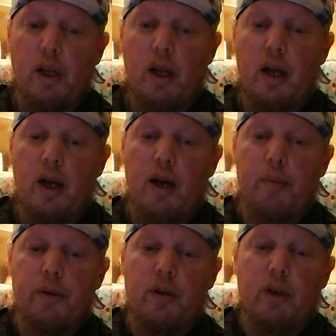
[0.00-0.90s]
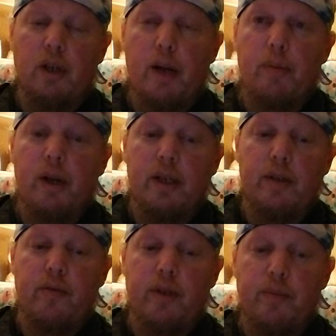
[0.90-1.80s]
up their
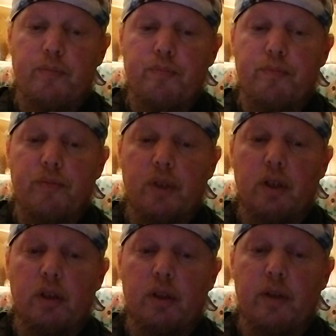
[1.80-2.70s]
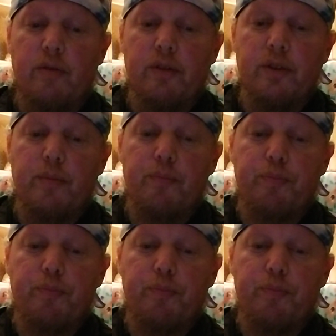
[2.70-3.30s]
hyperactivity and deficit.